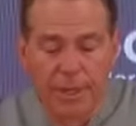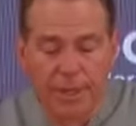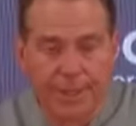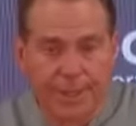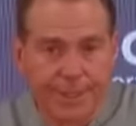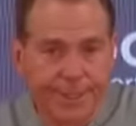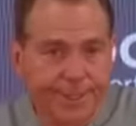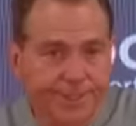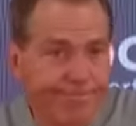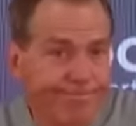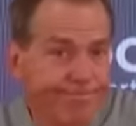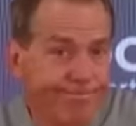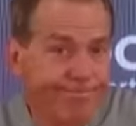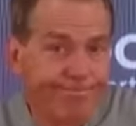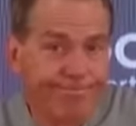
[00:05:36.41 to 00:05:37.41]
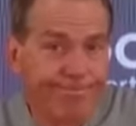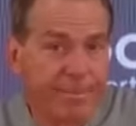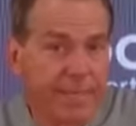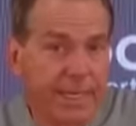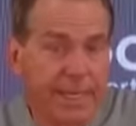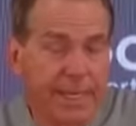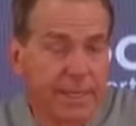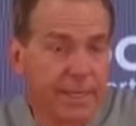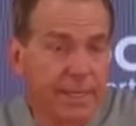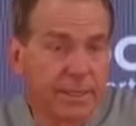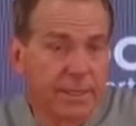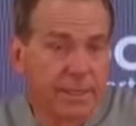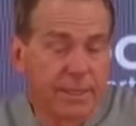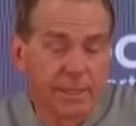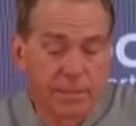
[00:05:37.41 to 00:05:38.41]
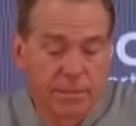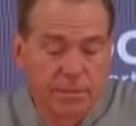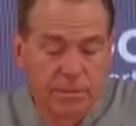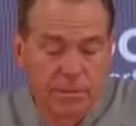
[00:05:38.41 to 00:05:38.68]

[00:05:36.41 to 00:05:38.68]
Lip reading: That is,